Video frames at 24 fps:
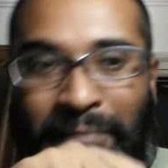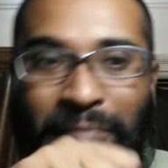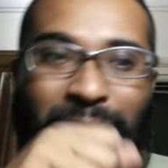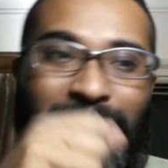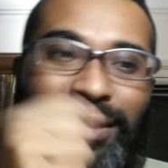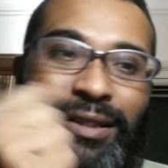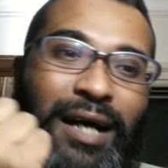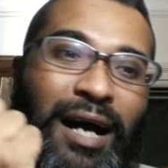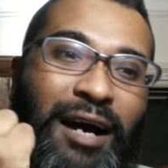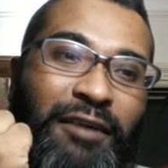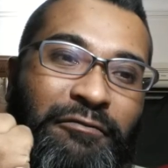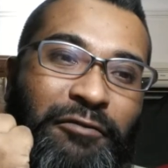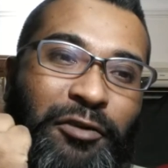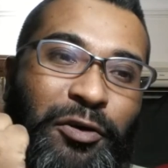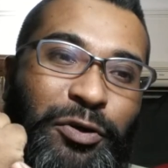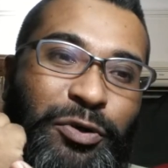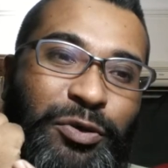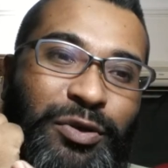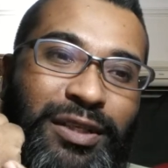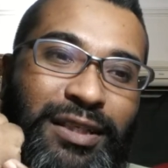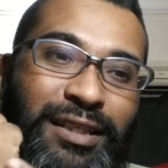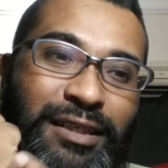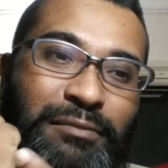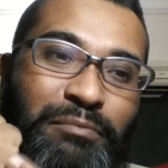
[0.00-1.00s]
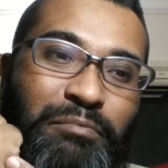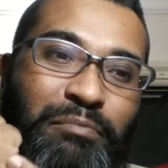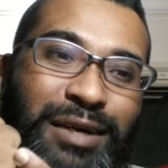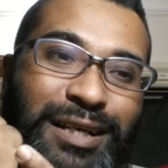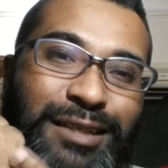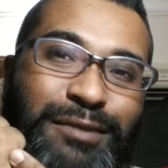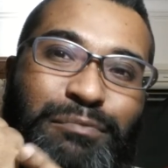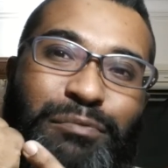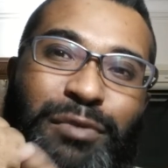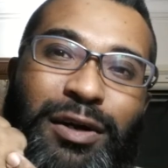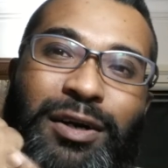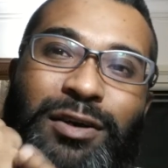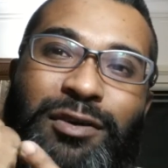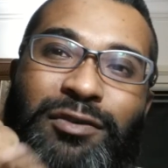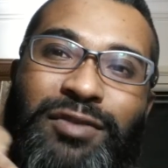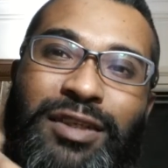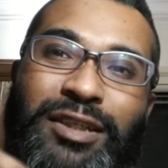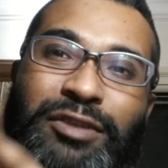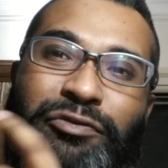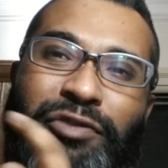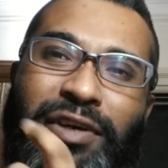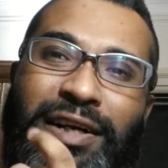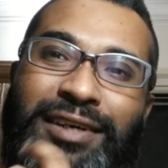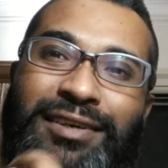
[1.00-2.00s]
But unfortunately, this best part of
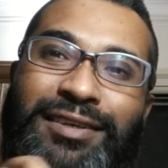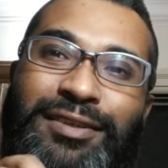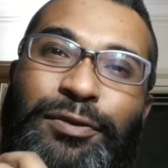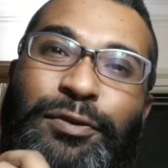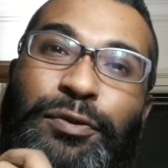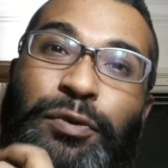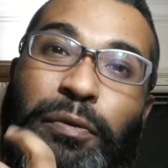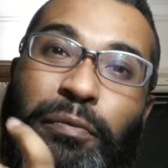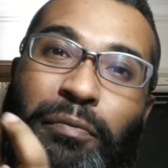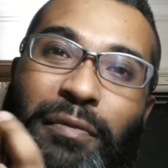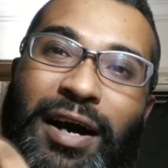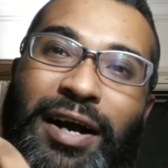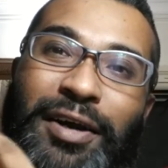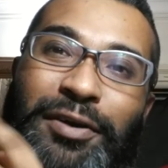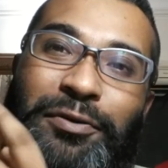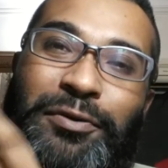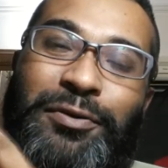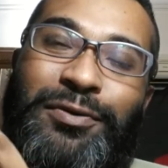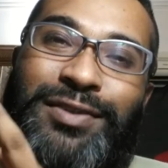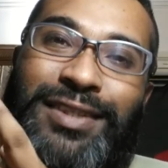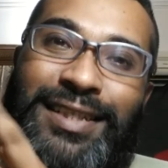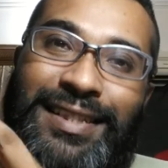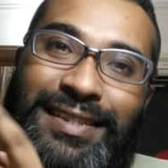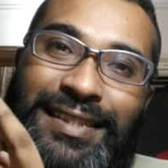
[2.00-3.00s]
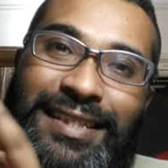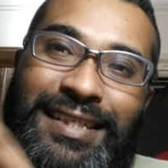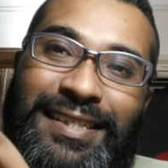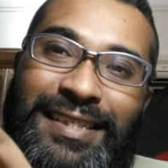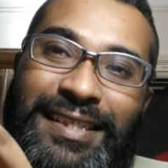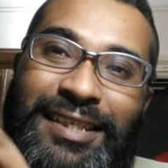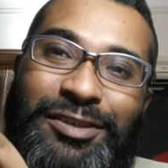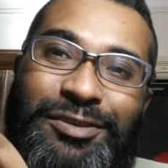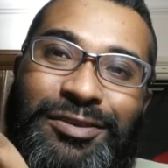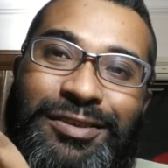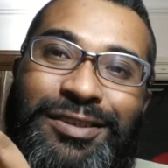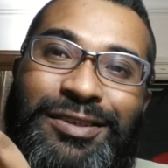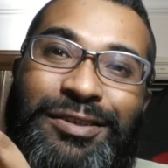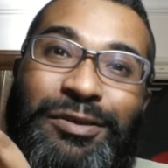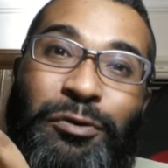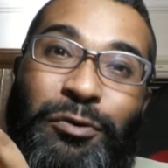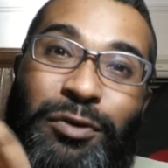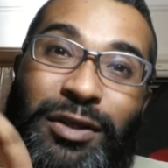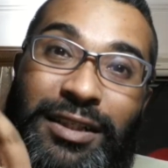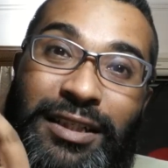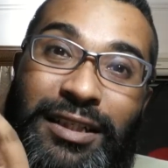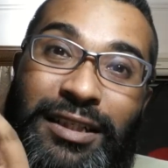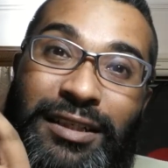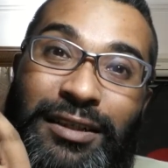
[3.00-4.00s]
this fragrance to my nose is the citrus,
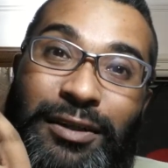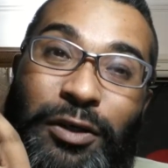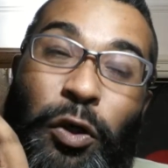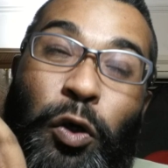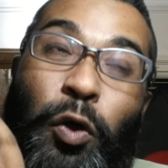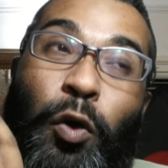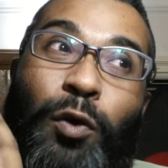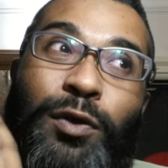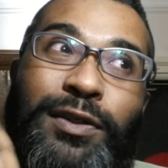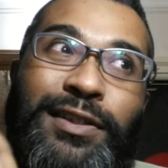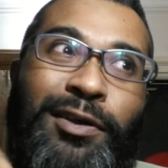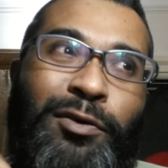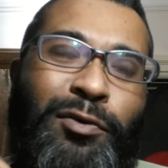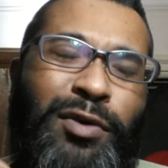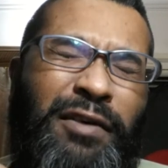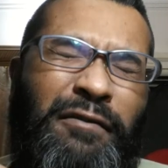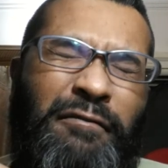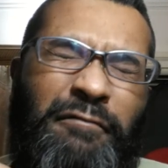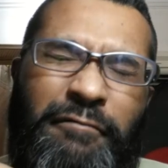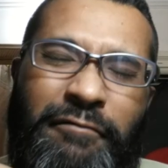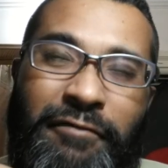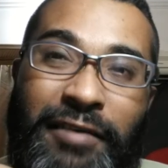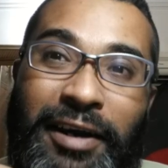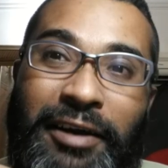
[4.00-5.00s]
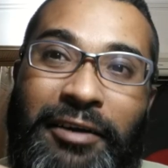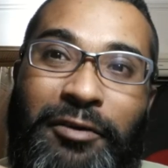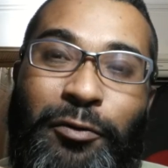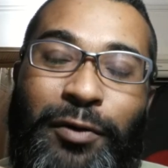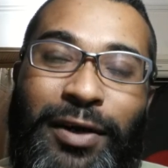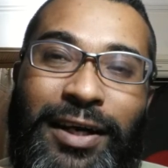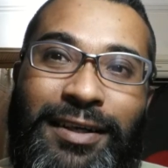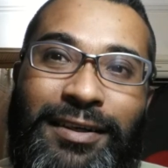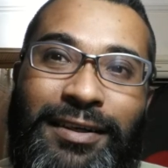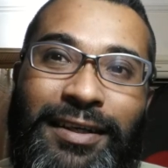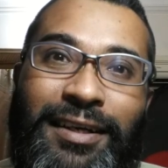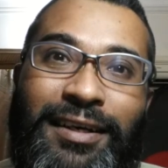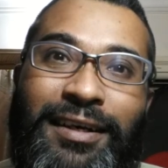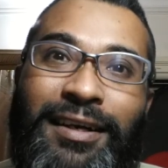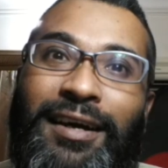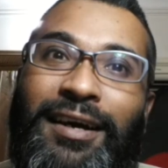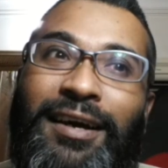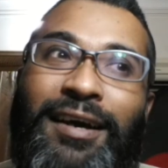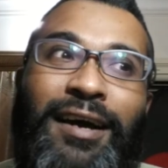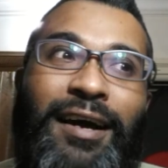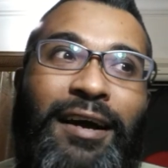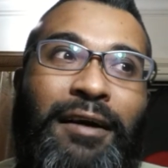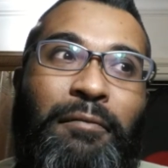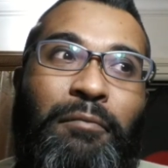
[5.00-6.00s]
which goes away very quickly.
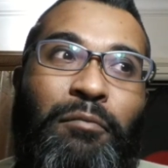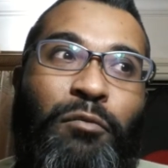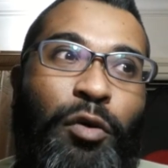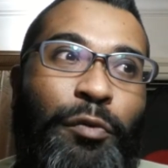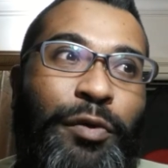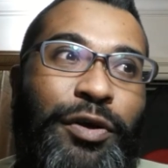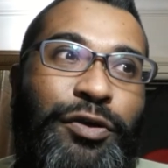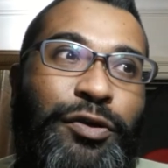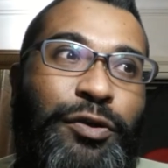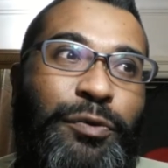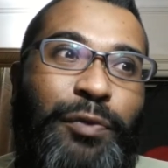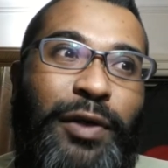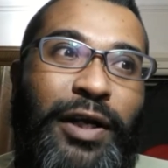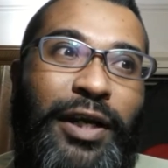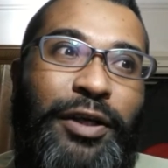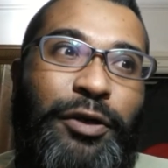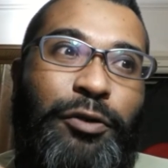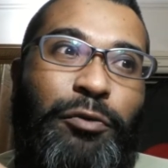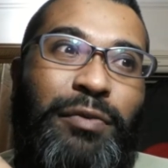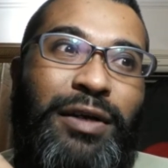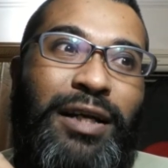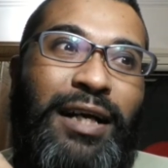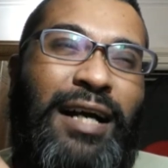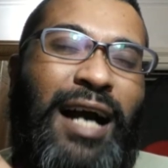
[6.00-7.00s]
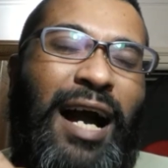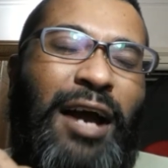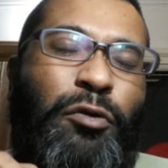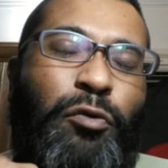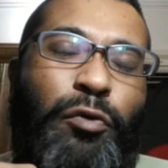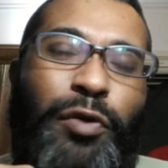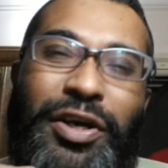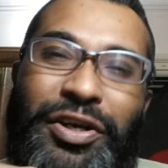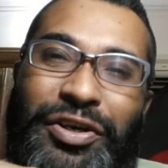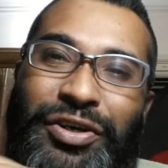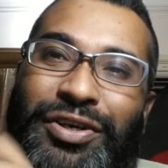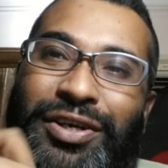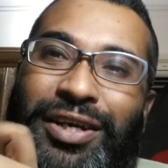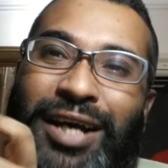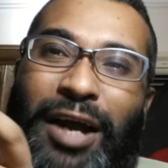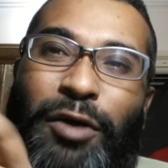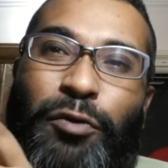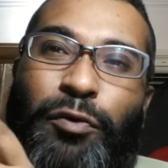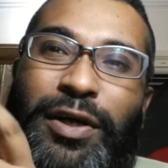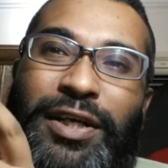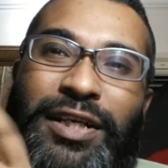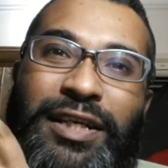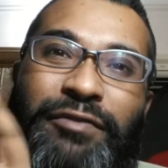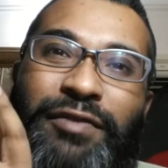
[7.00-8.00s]
Moment you spray it, you'll be like, I wish,
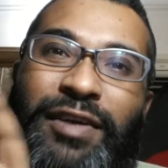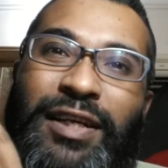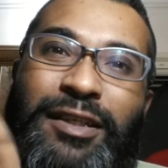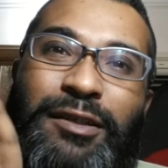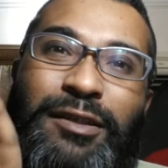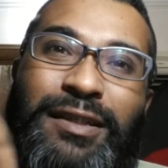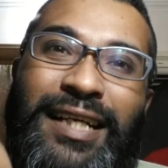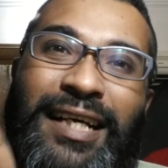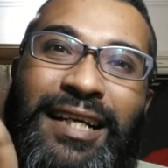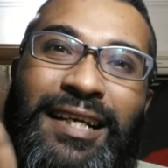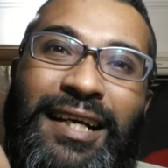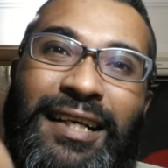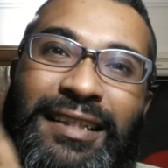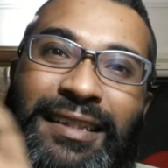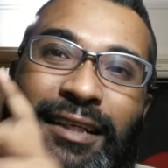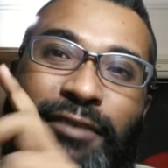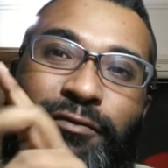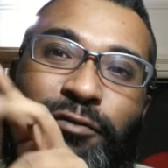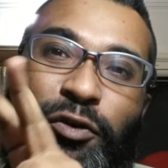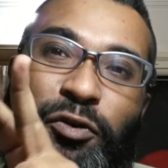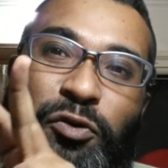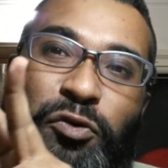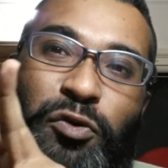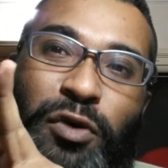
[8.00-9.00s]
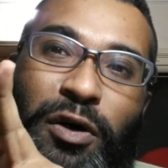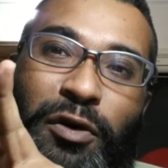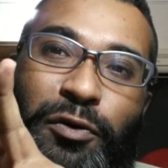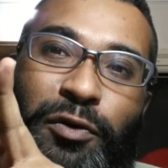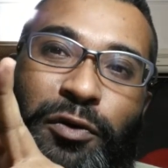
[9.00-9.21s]
I wish even it stayed like that for two